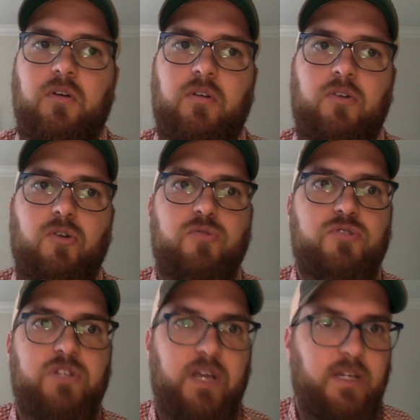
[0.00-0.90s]
the
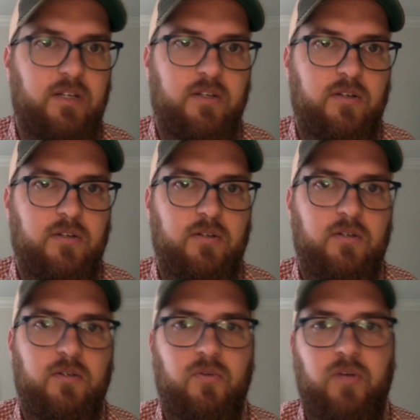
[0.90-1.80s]
Lusitania,
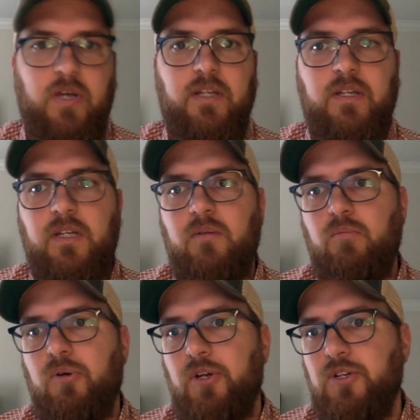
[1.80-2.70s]
the
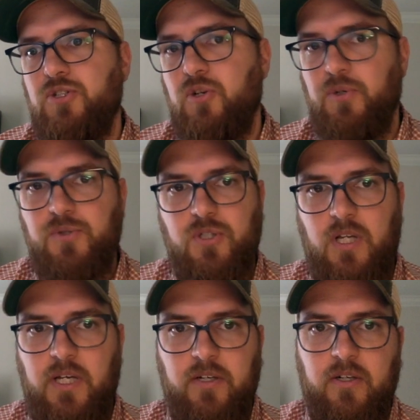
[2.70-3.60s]
British cruise
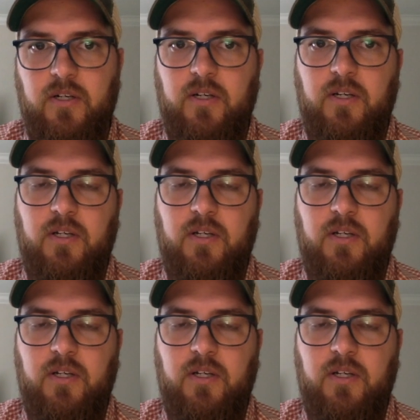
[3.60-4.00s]
liner